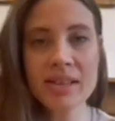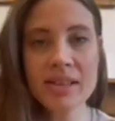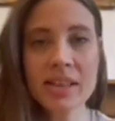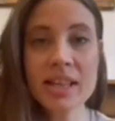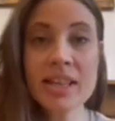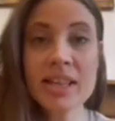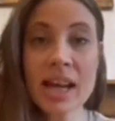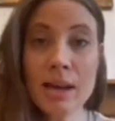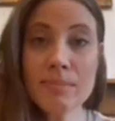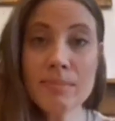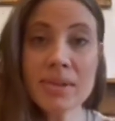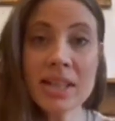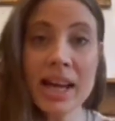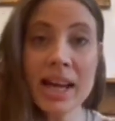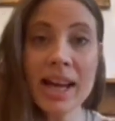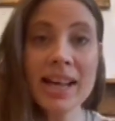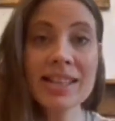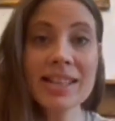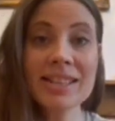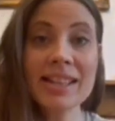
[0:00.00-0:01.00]
So the
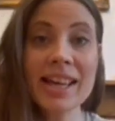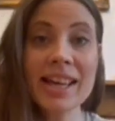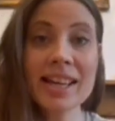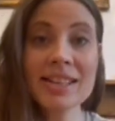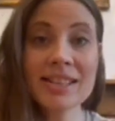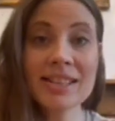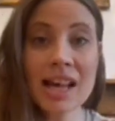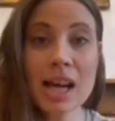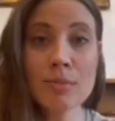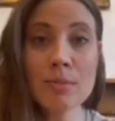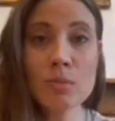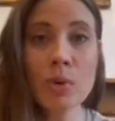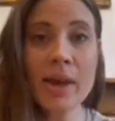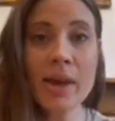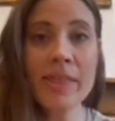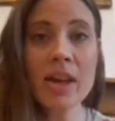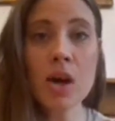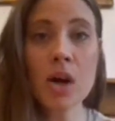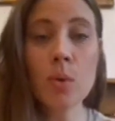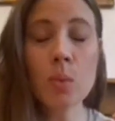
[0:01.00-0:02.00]
GAMSAT is an exam
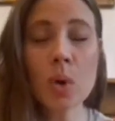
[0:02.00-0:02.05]
where they are